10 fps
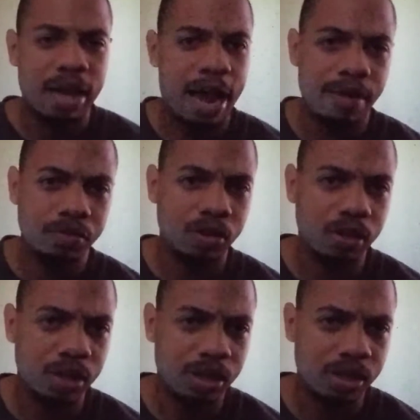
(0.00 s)

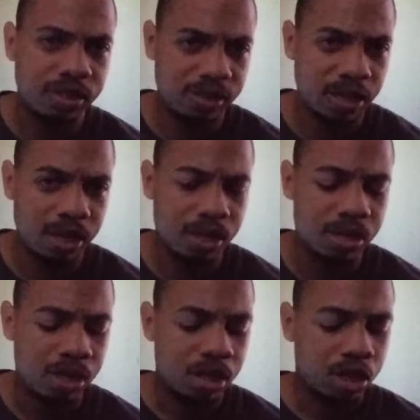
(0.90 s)
the
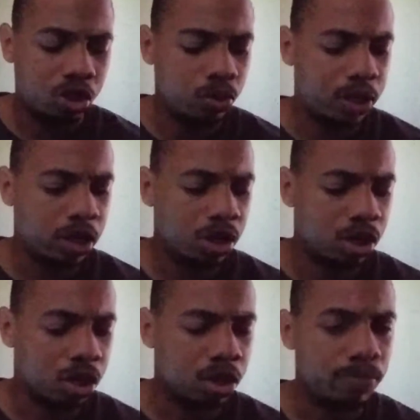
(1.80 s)
scene, you
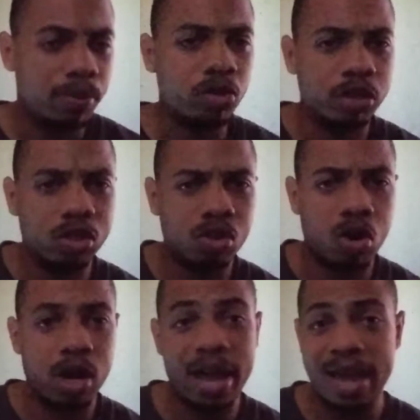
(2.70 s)
hear both
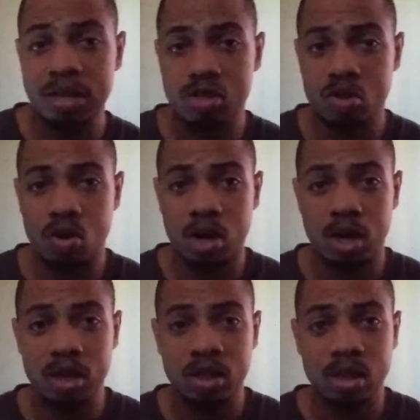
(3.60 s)
Yuzora and
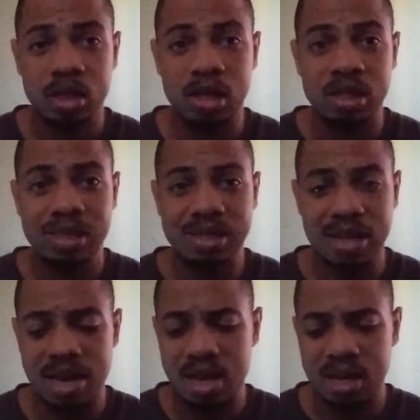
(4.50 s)
Sora
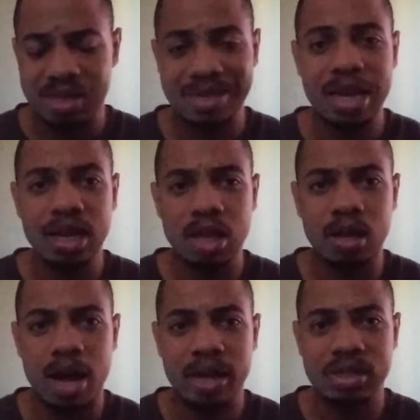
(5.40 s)
stating the
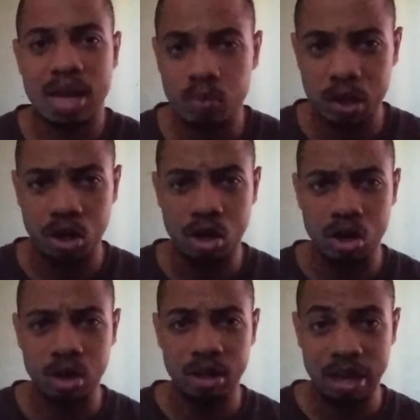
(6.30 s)
lines that we
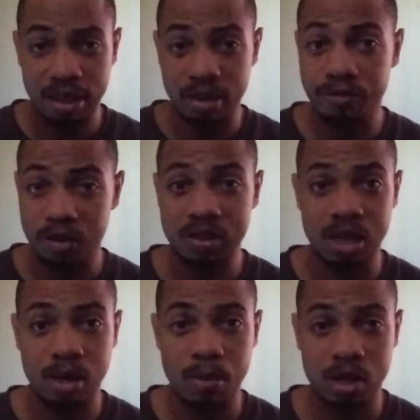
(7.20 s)
heard in the first
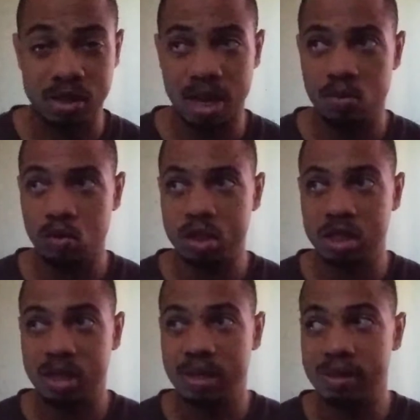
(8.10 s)
Kingdom Hearts game, which
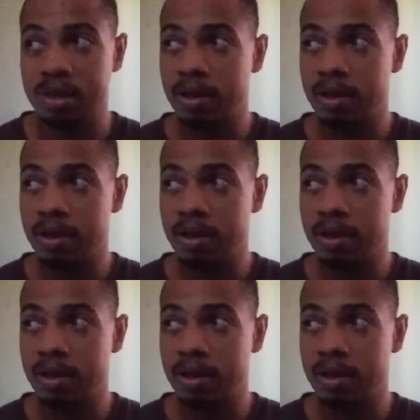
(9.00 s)
is,